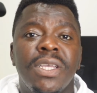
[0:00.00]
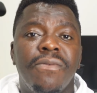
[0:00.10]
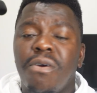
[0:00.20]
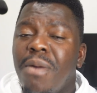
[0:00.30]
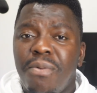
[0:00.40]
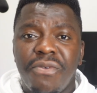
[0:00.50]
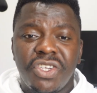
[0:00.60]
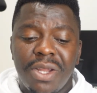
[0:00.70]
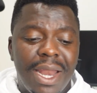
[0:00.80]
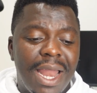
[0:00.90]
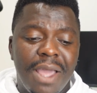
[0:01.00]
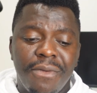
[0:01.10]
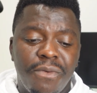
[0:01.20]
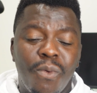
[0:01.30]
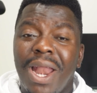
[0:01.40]
For my professional
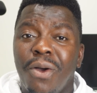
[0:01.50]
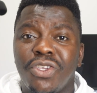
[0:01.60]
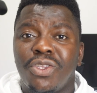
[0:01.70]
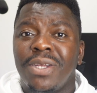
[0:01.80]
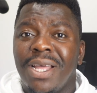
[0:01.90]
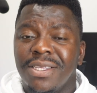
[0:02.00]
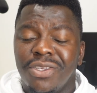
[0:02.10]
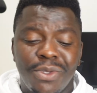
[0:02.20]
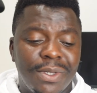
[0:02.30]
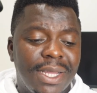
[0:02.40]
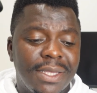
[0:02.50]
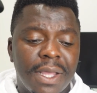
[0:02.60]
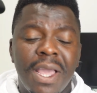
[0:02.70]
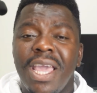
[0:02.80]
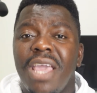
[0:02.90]
life, while I was studying as a student,
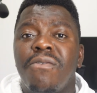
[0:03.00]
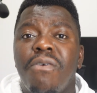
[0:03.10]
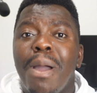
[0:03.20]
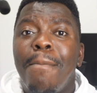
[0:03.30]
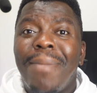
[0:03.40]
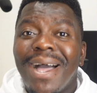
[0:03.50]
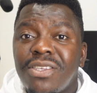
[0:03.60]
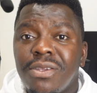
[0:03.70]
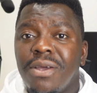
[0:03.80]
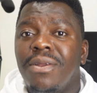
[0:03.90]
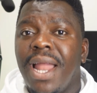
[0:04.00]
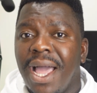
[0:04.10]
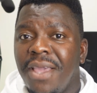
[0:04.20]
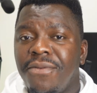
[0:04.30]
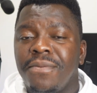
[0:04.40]
even for my personal
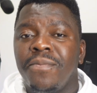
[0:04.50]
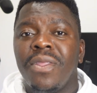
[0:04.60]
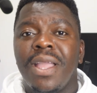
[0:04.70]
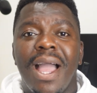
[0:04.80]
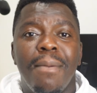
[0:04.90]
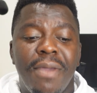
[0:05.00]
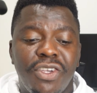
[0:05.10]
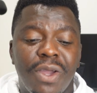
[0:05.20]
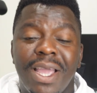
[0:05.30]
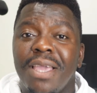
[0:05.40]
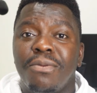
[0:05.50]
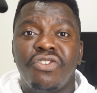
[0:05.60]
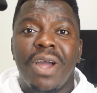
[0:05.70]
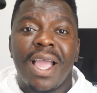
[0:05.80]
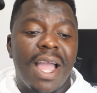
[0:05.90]
life, I make sure I keep
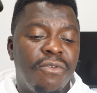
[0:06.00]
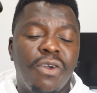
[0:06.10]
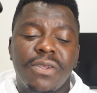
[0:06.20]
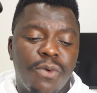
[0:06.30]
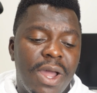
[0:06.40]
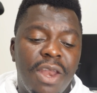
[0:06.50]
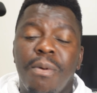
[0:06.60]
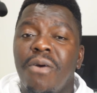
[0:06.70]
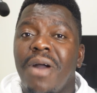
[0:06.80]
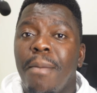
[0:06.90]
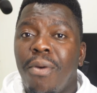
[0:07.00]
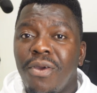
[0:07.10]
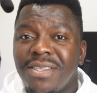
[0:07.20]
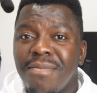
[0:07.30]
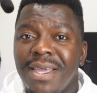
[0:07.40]
track. I've got quite a number of
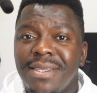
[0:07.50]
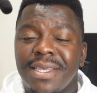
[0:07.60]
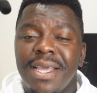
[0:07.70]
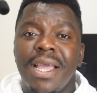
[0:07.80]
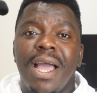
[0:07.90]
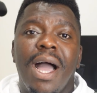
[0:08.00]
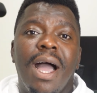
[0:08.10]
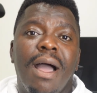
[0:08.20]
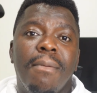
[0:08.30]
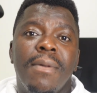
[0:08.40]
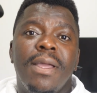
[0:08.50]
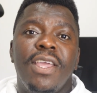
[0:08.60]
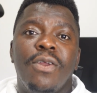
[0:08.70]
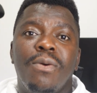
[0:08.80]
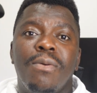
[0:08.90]
appointments,
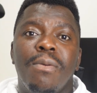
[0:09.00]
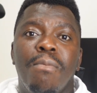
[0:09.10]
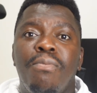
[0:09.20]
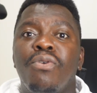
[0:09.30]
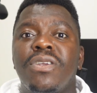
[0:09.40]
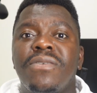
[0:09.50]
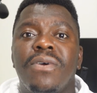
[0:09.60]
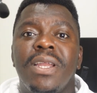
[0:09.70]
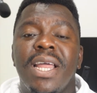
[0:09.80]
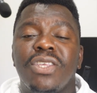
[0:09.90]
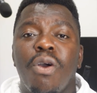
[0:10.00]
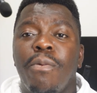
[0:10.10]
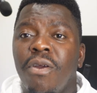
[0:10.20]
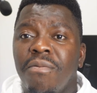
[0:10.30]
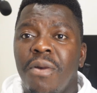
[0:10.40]
you know, booked for the next
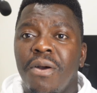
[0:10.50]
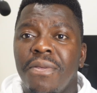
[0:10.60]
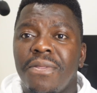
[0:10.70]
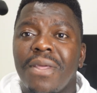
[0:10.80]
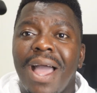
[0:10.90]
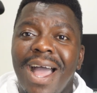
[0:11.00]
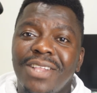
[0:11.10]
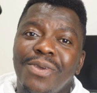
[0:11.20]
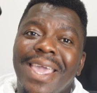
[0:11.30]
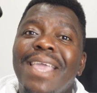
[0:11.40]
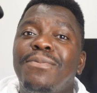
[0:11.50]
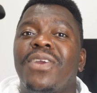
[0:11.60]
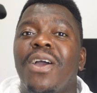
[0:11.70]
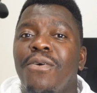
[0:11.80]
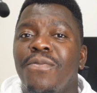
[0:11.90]
couple of months. I had to keep
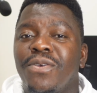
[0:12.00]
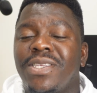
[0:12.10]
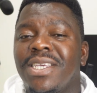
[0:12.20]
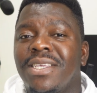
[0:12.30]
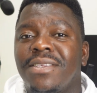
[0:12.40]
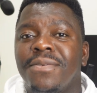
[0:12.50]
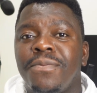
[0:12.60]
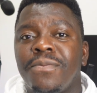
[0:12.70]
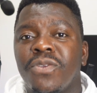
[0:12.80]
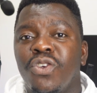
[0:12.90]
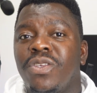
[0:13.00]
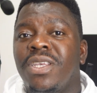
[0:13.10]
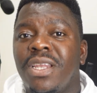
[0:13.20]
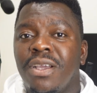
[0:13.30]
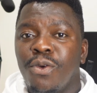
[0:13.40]
track of those things
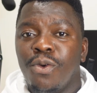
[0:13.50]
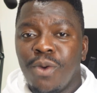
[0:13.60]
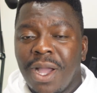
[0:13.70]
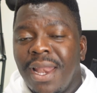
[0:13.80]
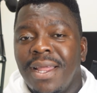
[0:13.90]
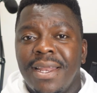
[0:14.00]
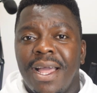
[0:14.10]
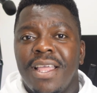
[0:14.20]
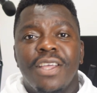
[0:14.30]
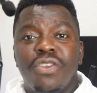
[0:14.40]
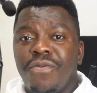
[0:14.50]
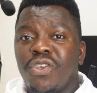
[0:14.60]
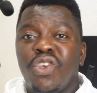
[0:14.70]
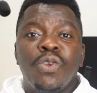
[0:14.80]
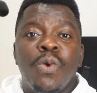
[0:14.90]
using the Google Calendar. So if you
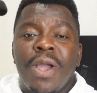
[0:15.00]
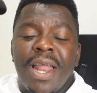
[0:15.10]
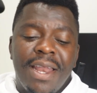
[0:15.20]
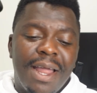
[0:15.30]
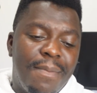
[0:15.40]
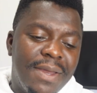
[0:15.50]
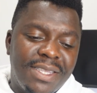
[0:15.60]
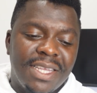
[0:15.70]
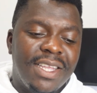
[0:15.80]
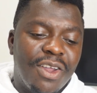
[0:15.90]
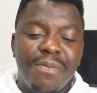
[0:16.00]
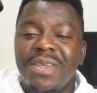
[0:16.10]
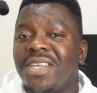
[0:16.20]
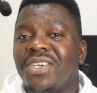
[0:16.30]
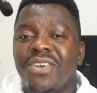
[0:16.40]
also use Google Calendar, please text in the
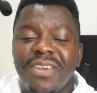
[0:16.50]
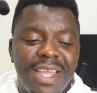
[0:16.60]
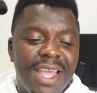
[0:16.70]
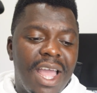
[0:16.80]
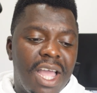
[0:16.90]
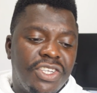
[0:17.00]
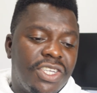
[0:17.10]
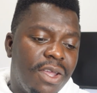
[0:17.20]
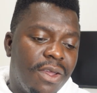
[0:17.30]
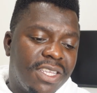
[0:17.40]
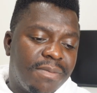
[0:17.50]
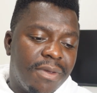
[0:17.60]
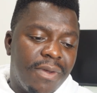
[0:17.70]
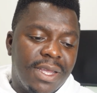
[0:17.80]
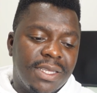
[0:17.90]
comment section and share your
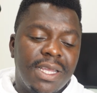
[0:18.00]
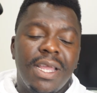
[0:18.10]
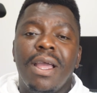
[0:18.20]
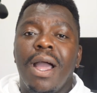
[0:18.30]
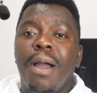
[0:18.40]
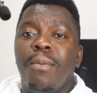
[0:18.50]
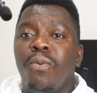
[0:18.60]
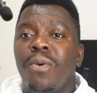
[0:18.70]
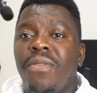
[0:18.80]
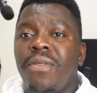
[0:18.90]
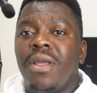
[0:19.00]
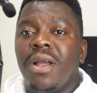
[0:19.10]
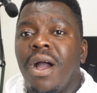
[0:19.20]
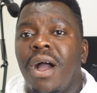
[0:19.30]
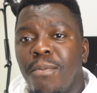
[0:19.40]
experience with
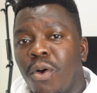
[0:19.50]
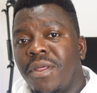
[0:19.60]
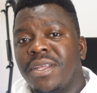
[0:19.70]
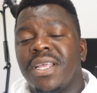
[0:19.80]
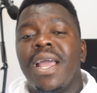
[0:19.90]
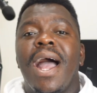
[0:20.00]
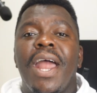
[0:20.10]
others.